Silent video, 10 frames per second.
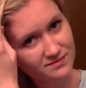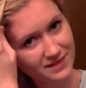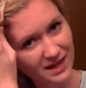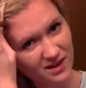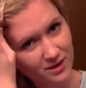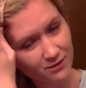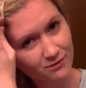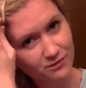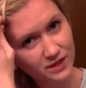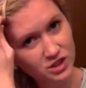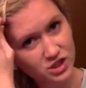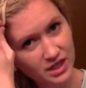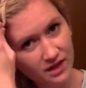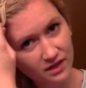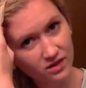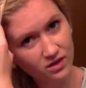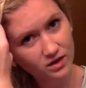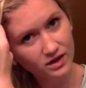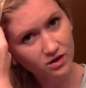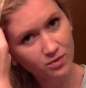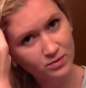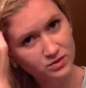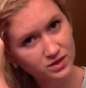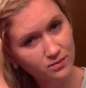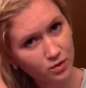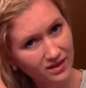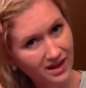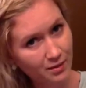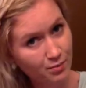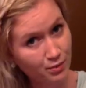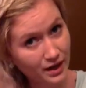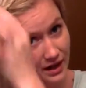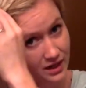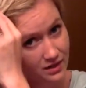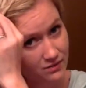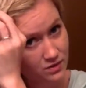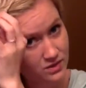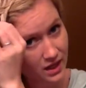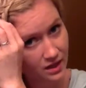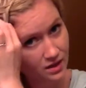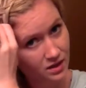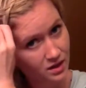I don't know, fishtaily look. It'll almost look more like a braid if you take